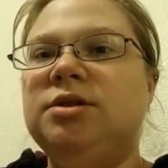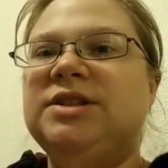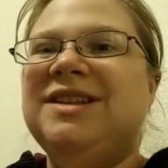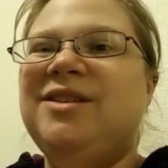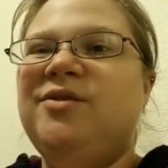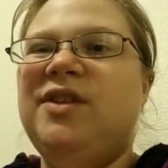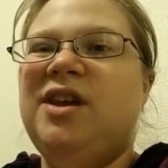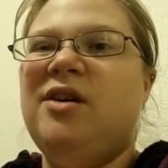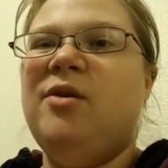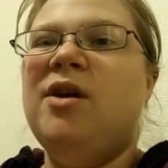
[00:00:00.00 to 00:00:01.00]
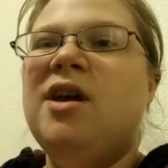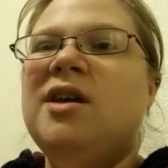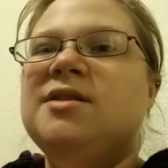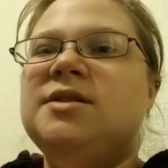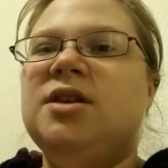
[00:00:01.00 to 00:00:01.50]
just a little video.
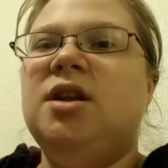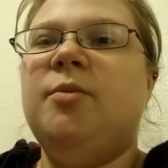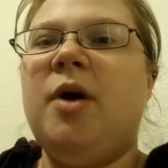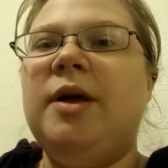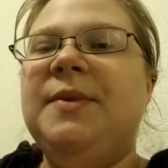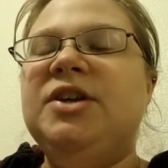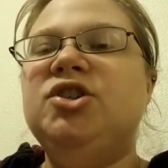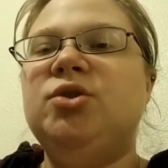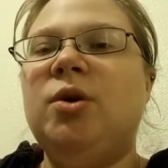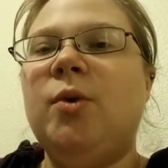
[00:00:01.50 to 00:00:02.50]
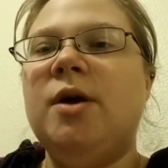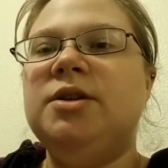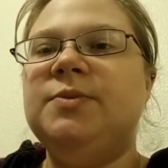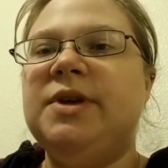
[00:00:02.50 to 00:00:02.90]
It's going to probably be a shorter one just